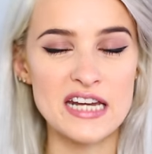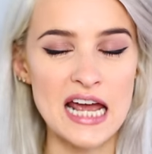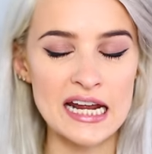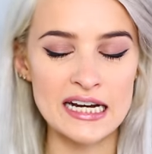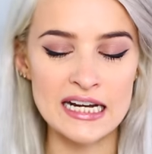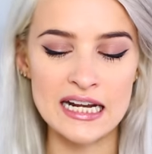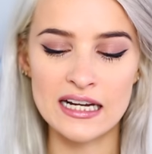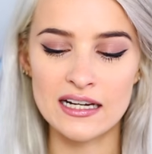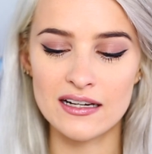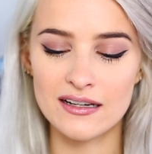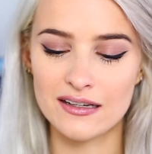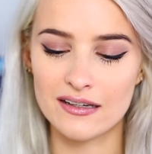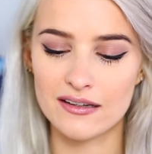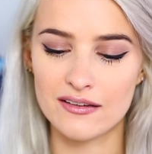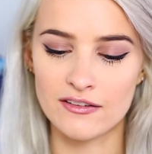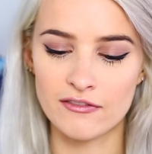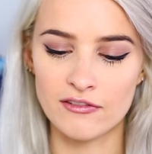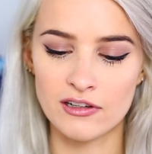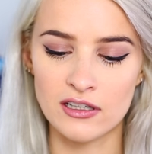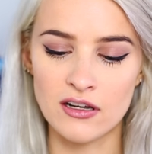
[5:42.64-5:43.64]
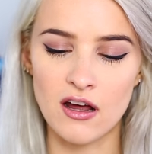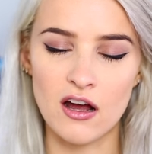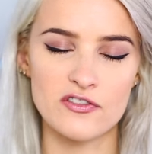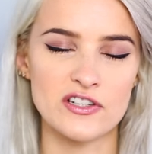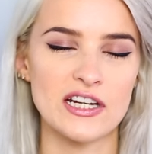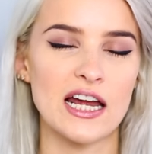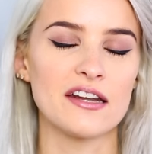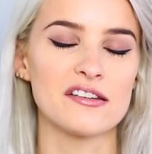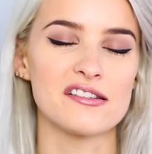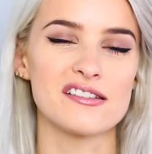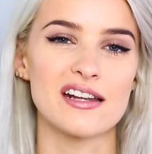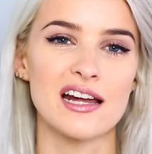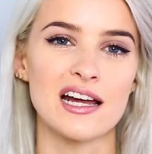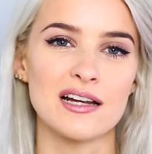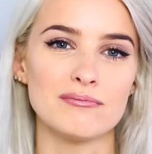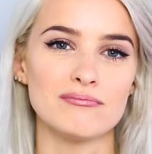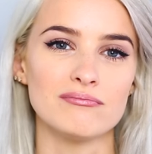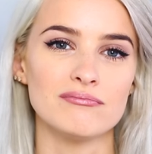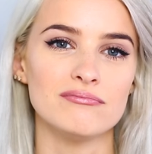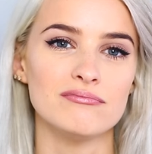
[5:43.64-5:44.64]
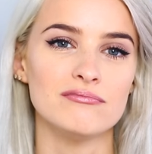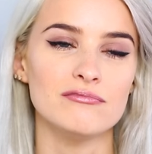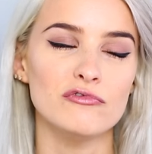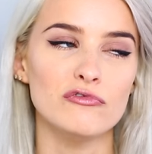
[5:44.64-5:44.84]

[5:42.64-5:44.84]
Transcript: tanning, there are a lot of tans I'm